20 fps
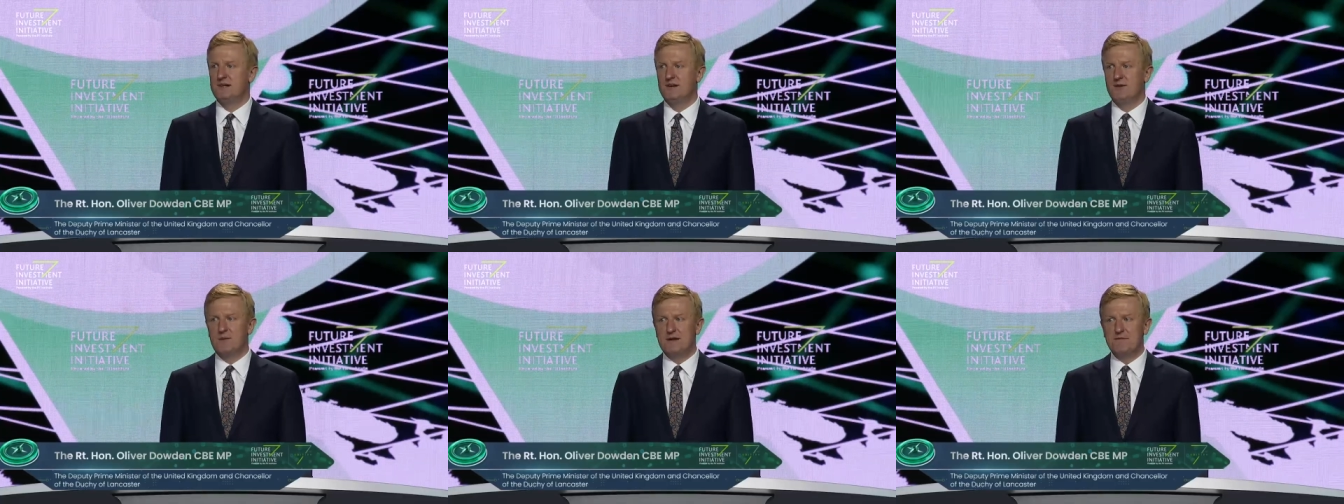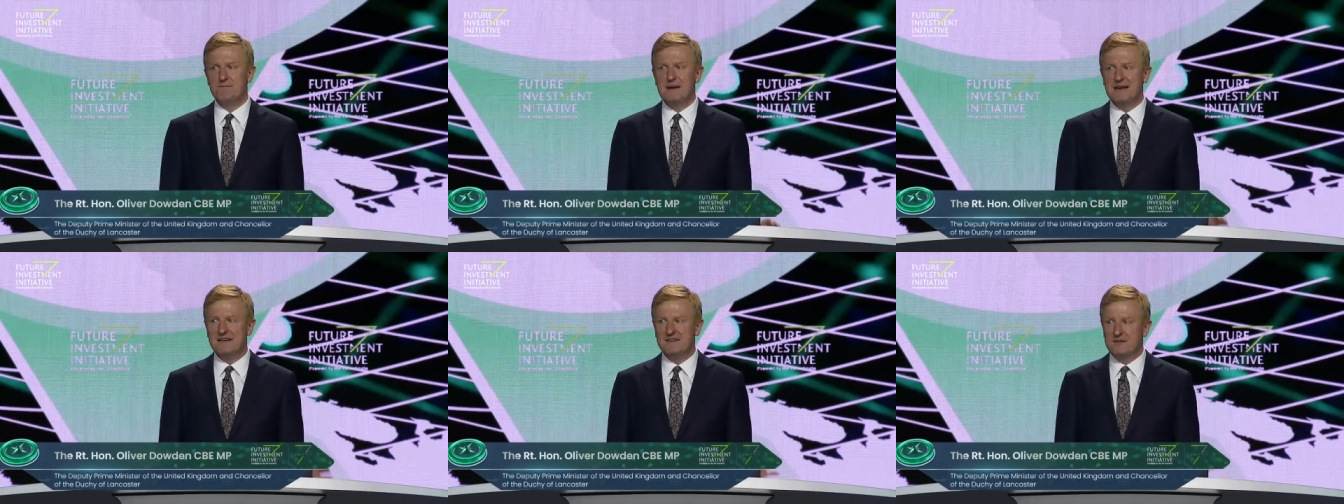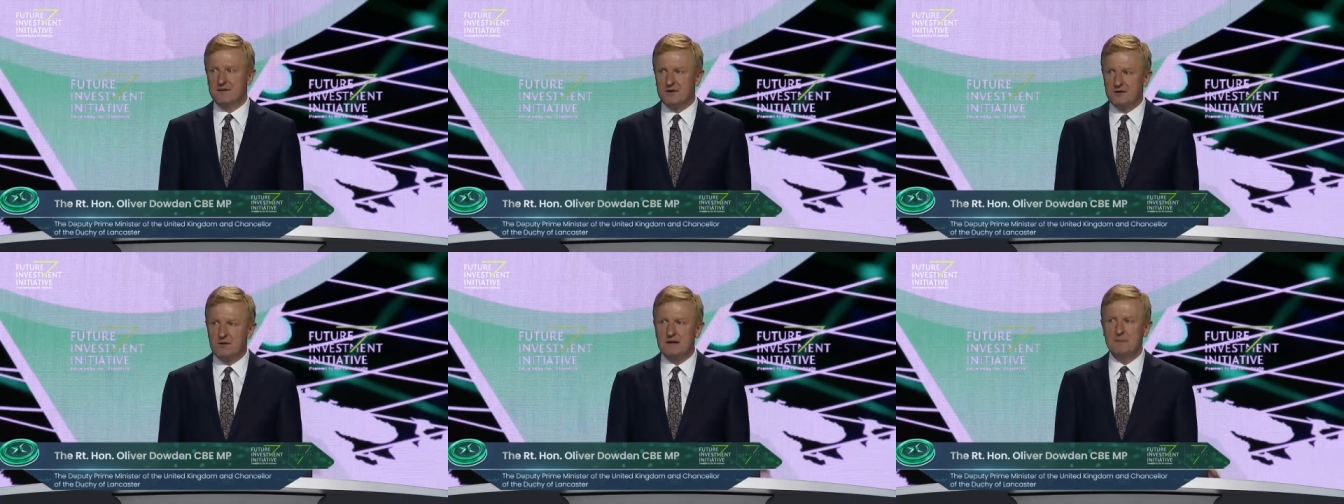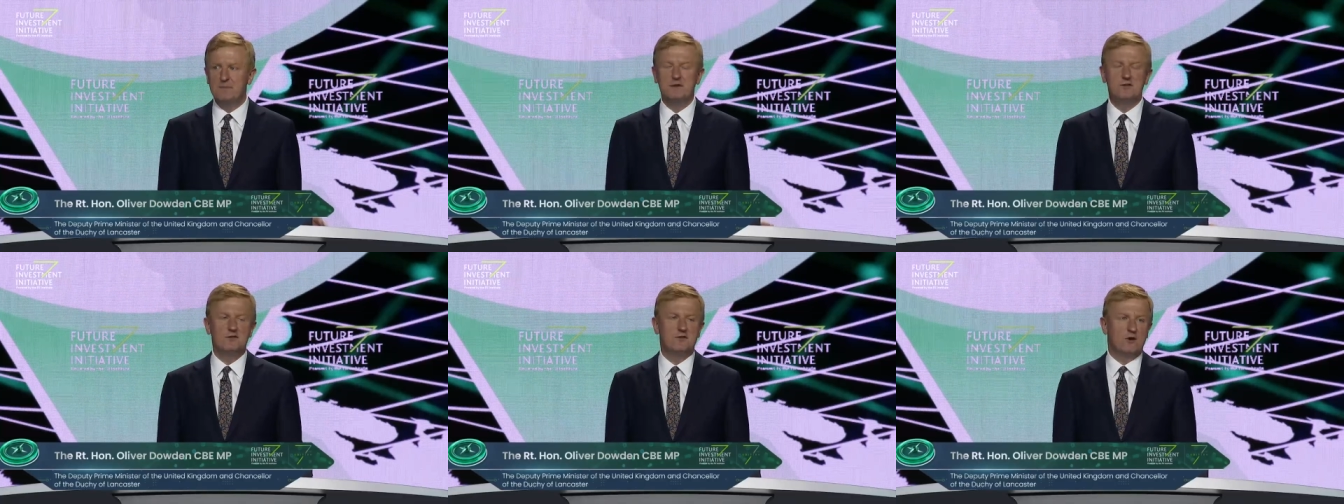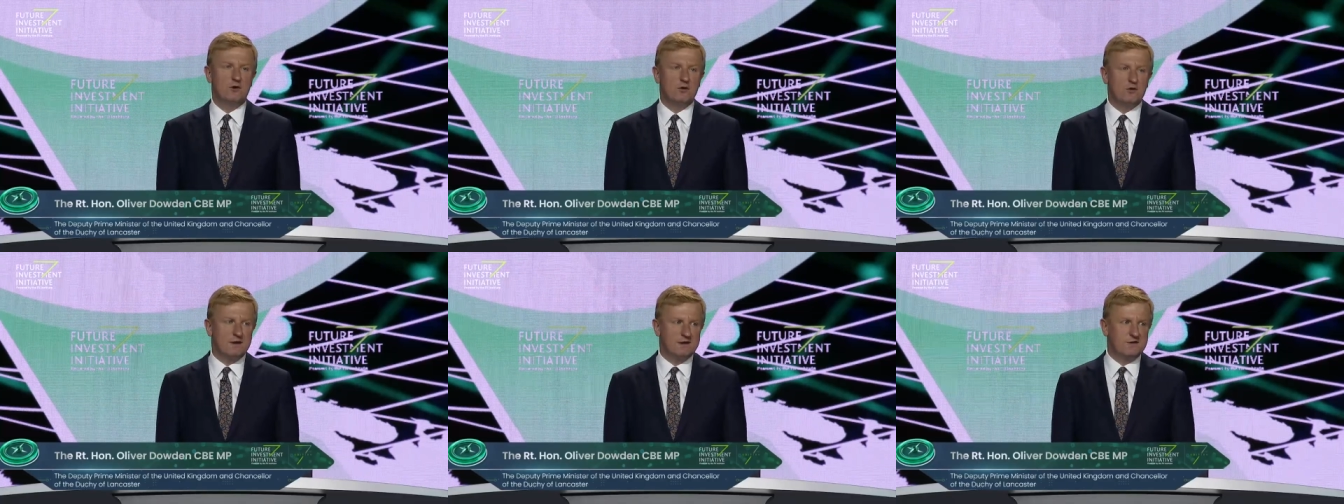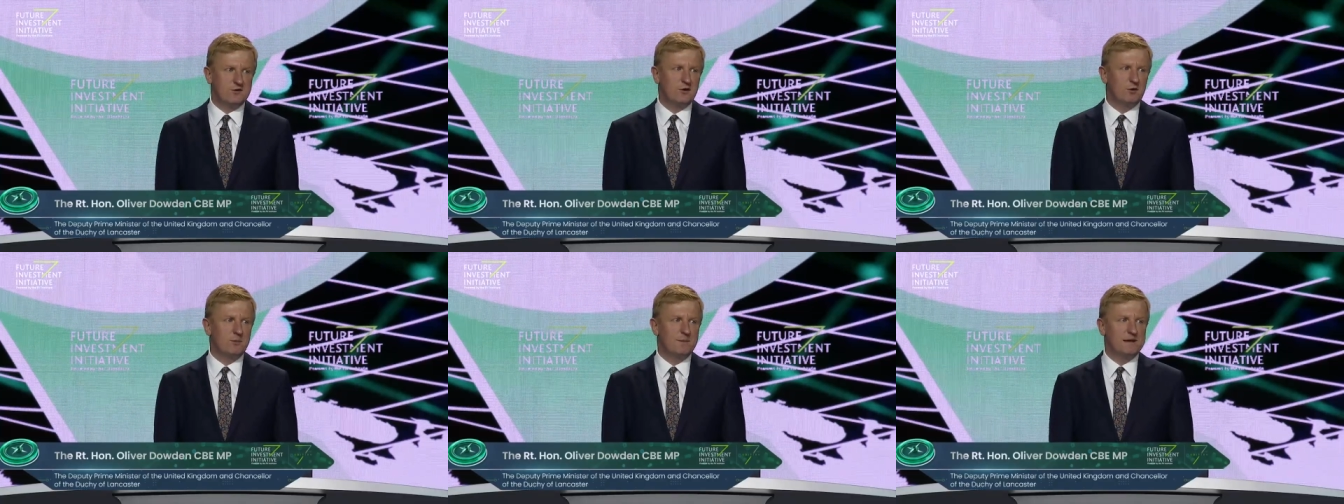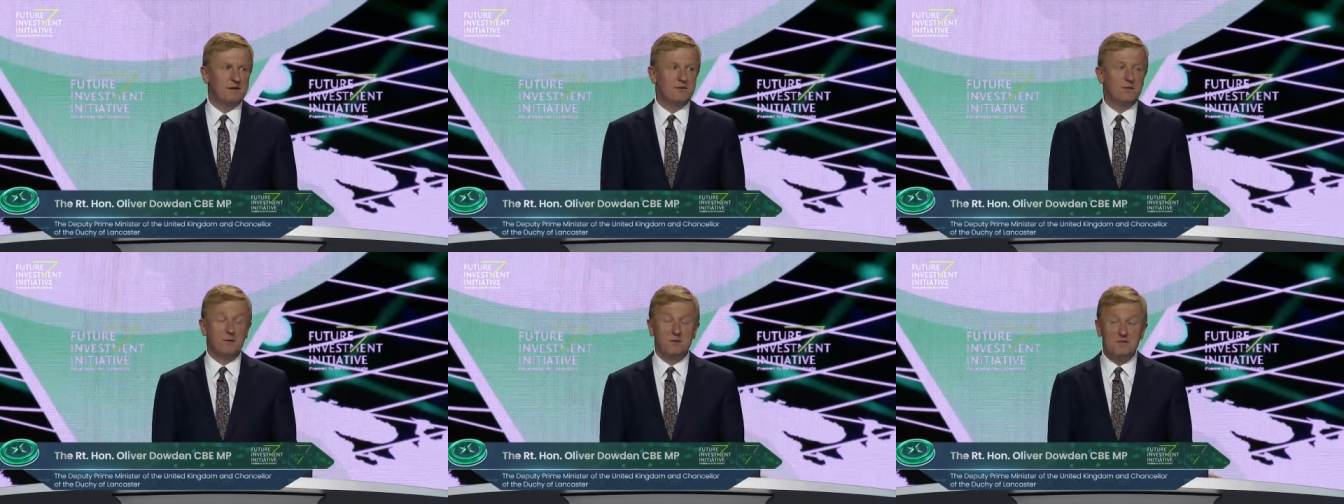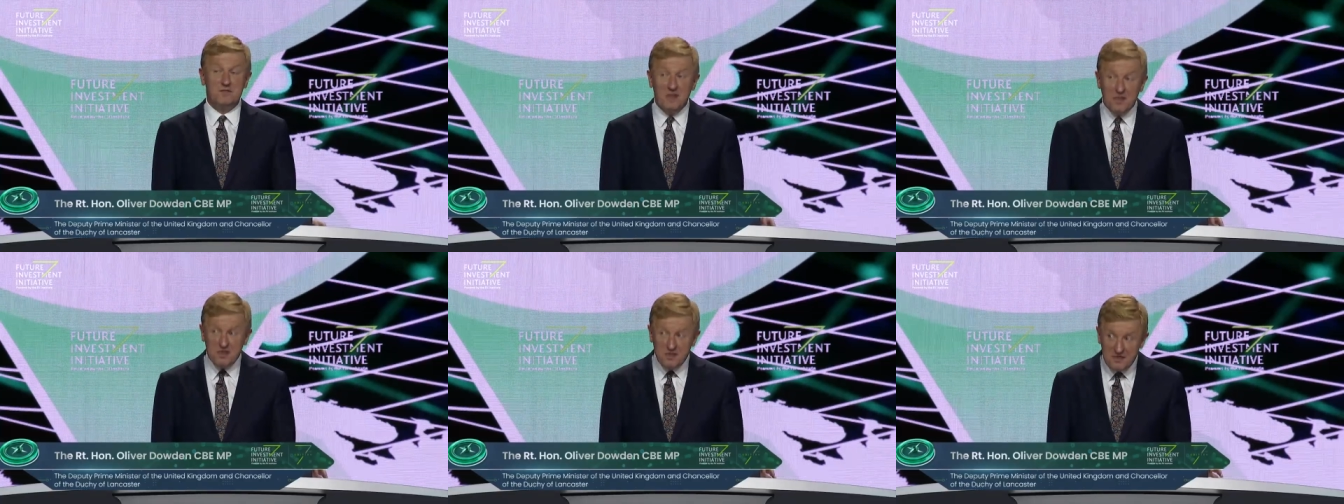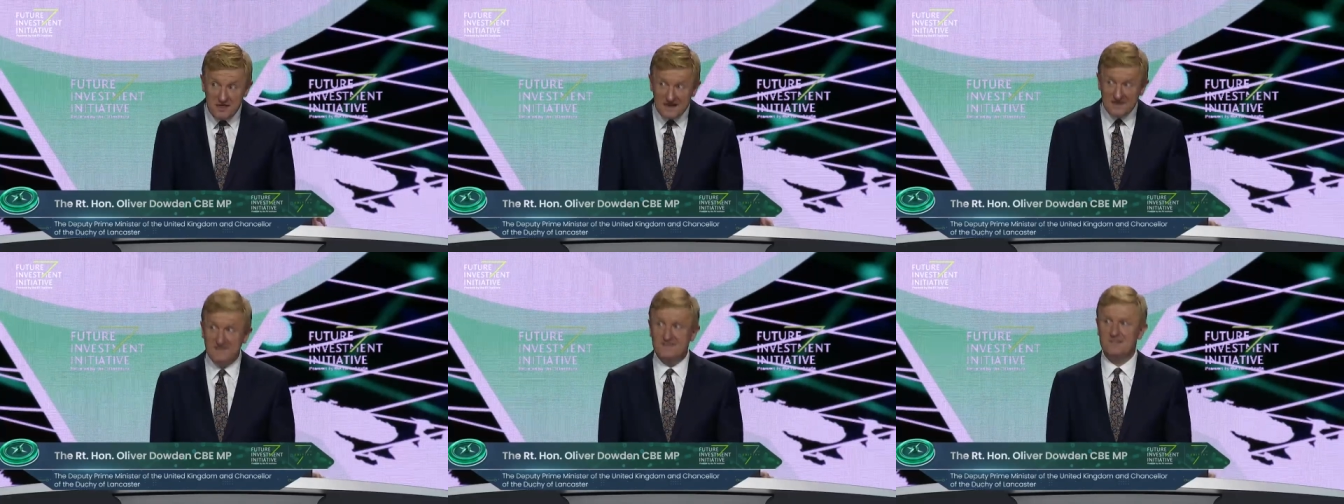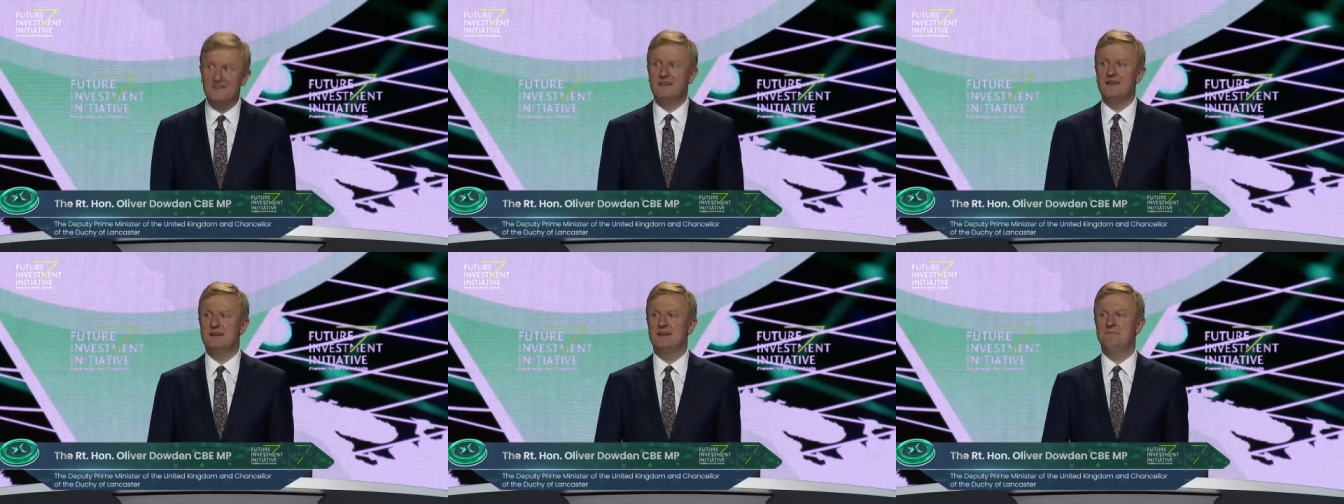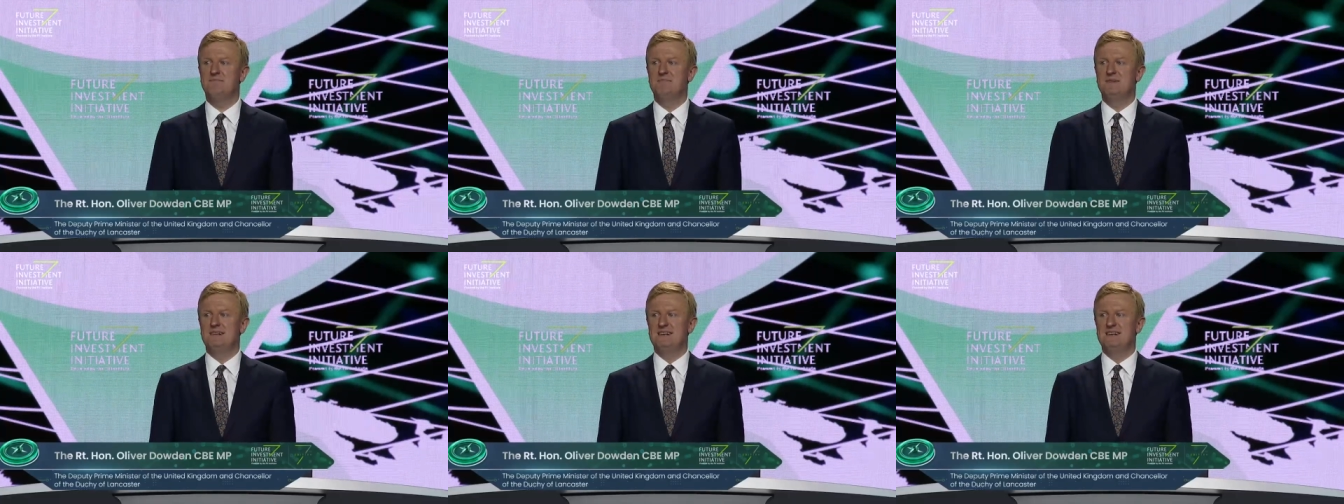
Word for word: We've made an agreement on critical minerals this year,